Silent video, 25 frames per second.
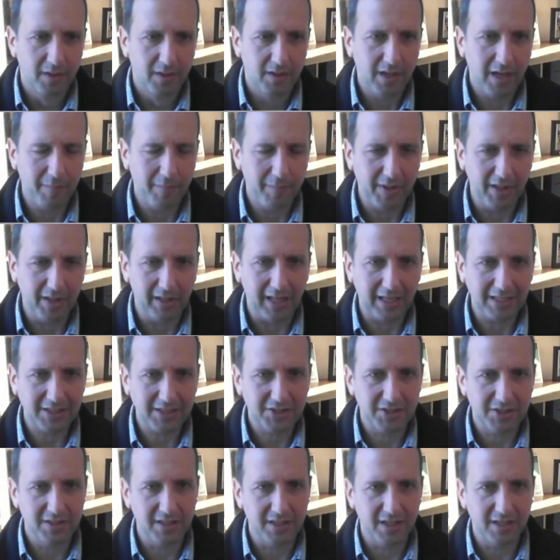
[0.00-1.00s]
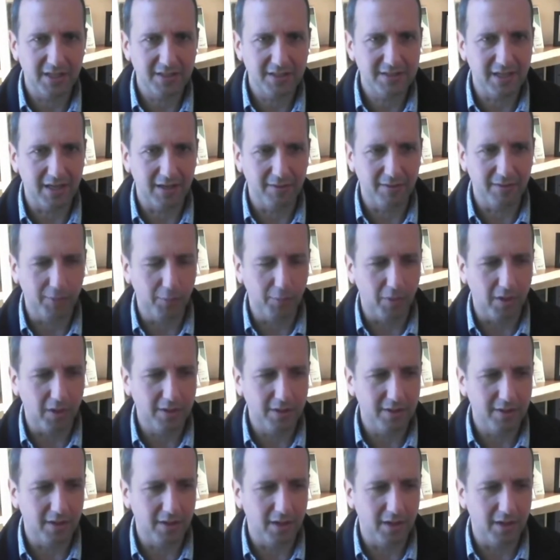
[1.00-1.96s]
Happy Election Day to everyone.